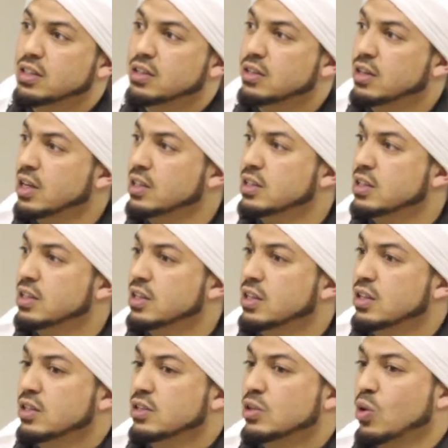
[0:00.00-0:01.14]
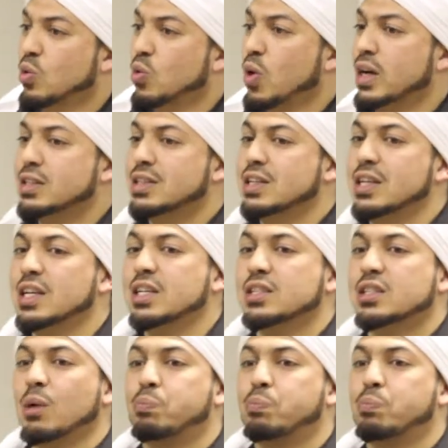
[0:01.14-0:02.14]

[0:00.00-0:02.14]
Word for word: Right? So what is